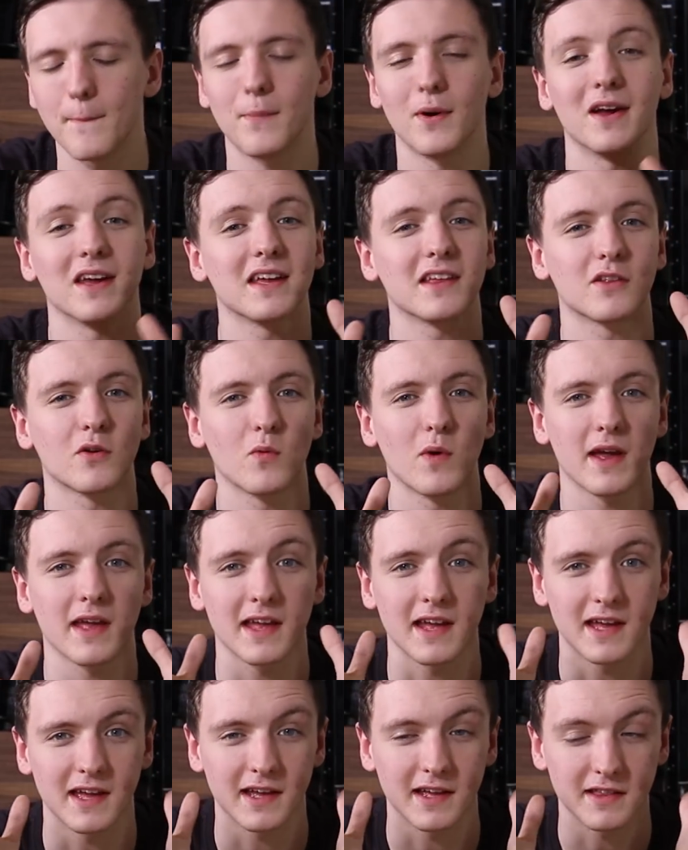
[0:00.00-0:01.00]
but either
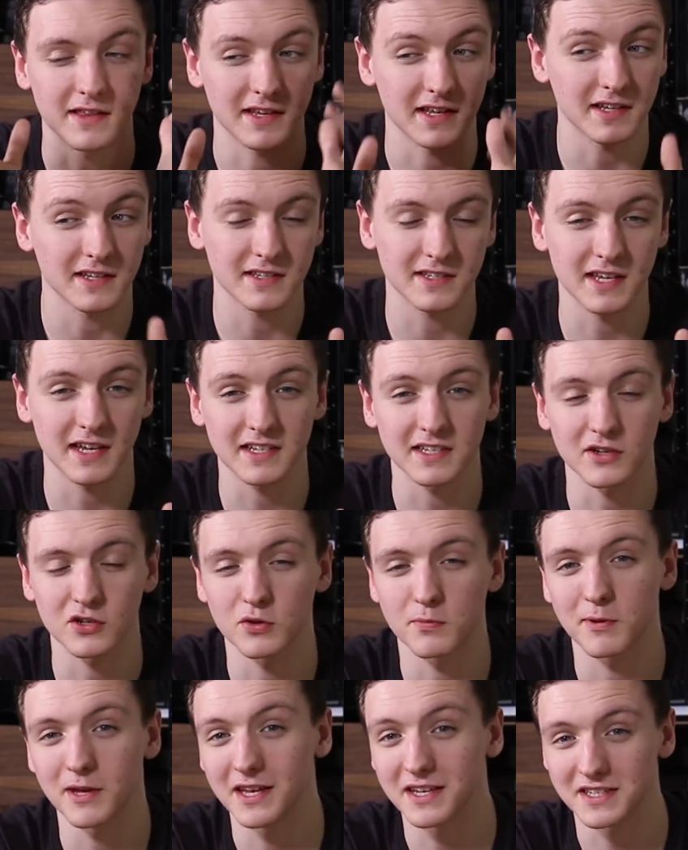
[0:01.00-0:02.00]
way, the
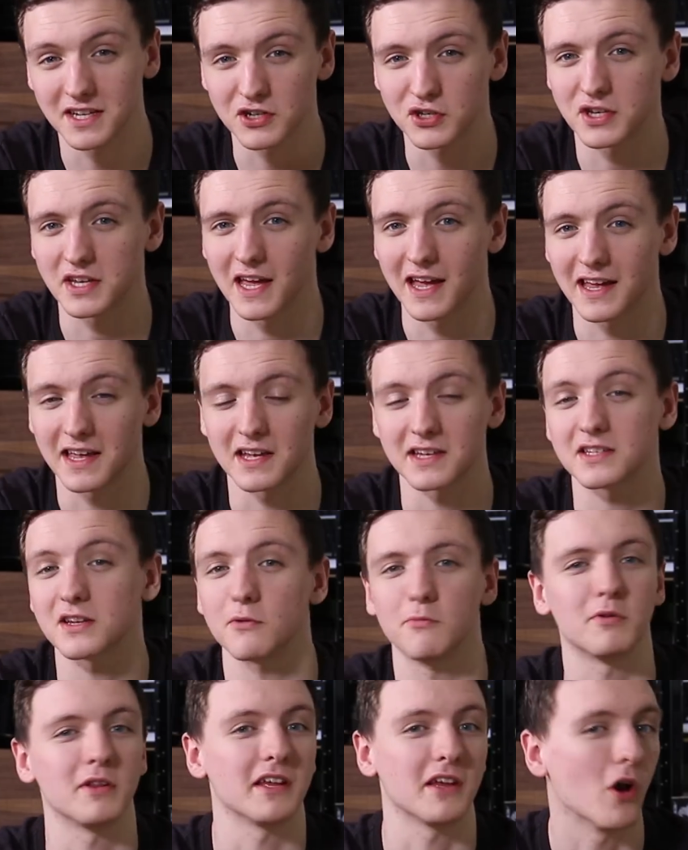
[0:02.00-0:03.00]
600p is actually getting its
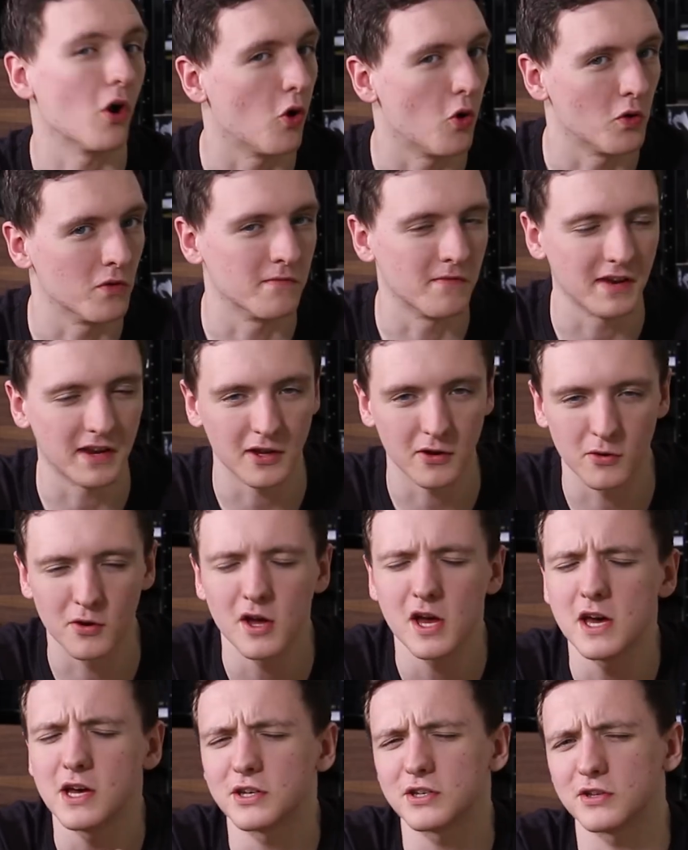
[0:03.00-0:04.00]
complete own
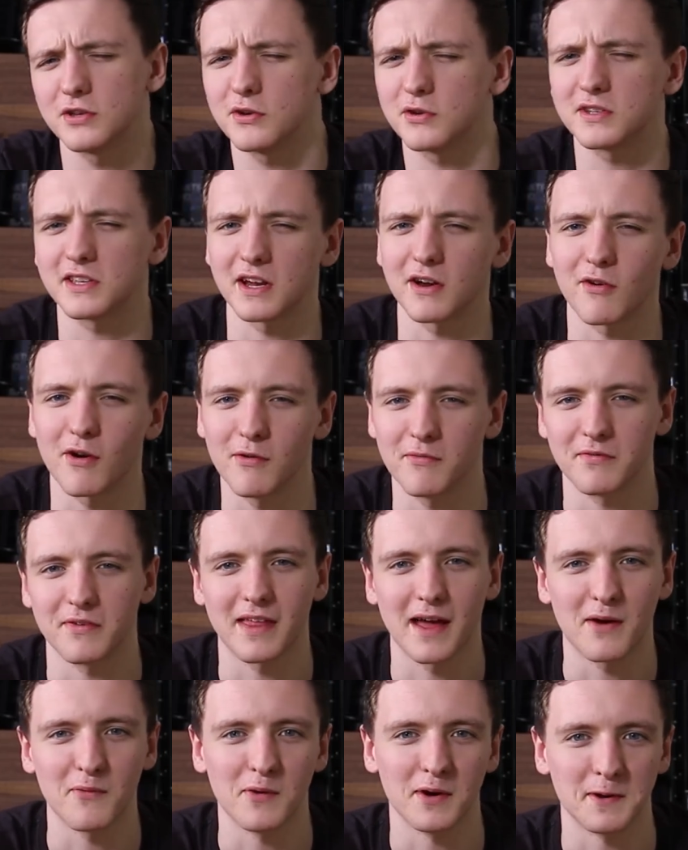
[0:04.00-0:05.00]
video, so do stick around for
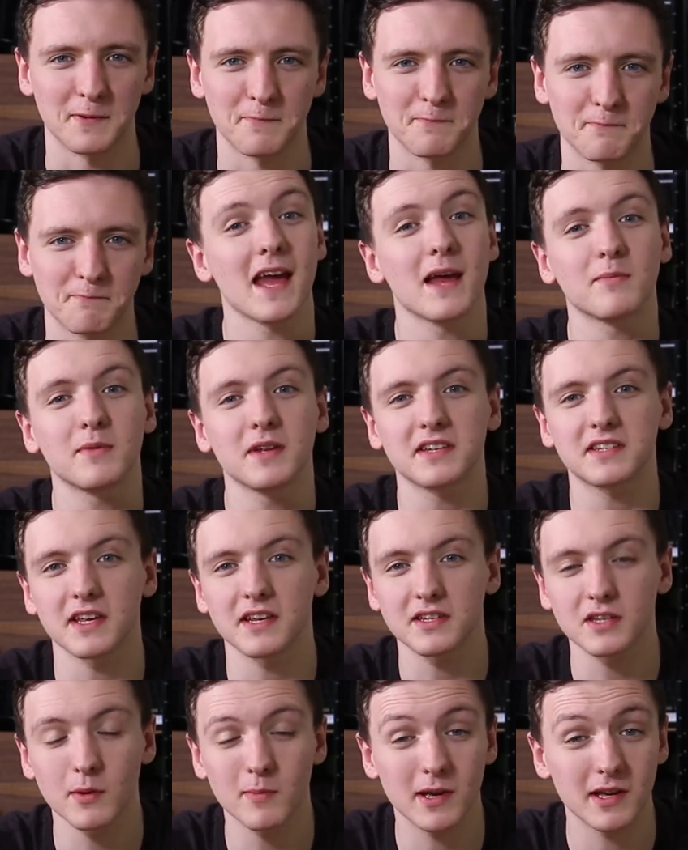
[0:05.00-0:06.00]
that one. The AMD
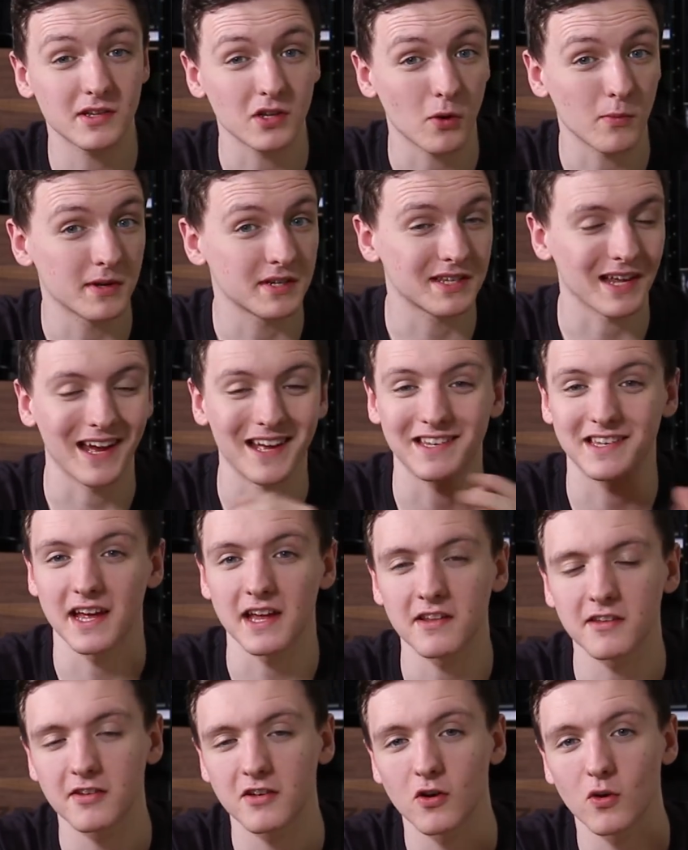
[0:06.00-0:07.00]
system is almost
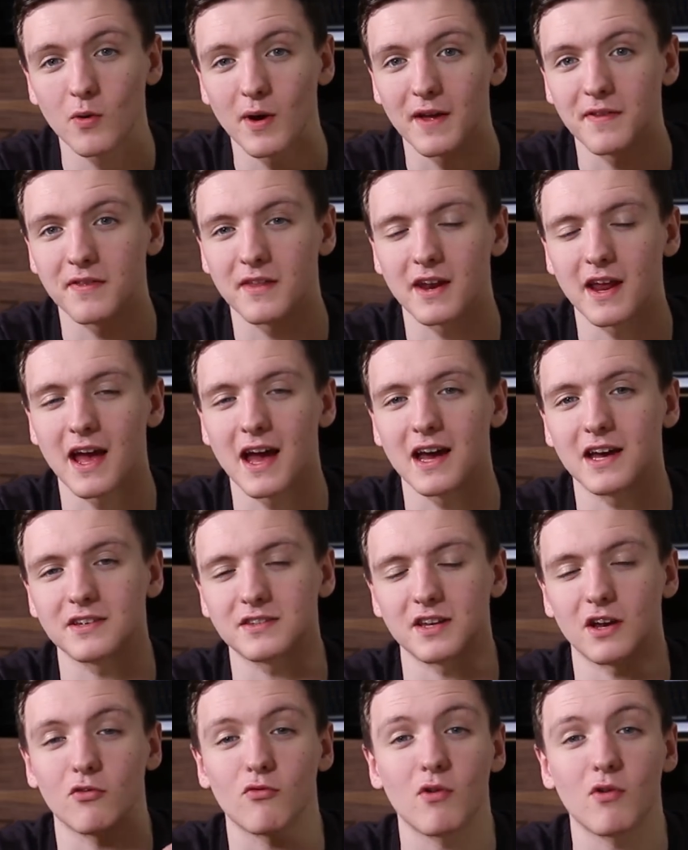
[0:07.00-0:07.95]
identical in that it has a